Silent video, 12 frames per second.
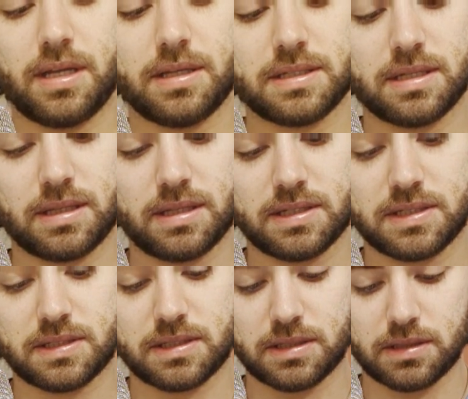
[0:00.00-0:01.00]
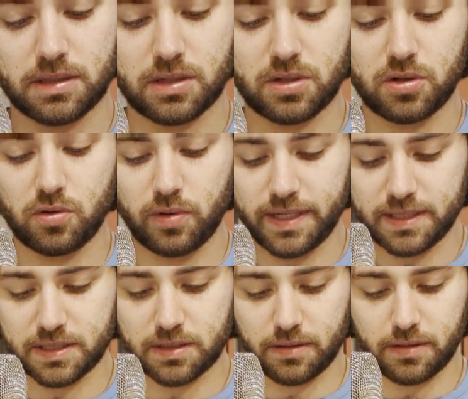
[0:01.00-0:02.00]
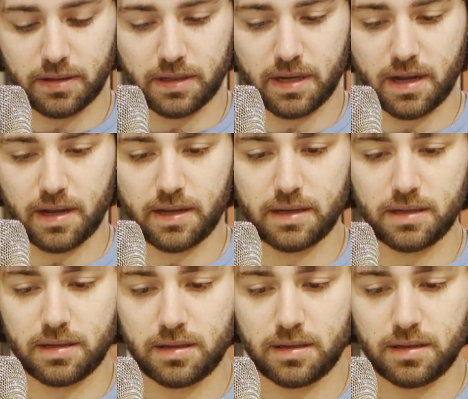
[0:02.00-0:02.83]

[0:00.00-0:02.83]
into this quick start guide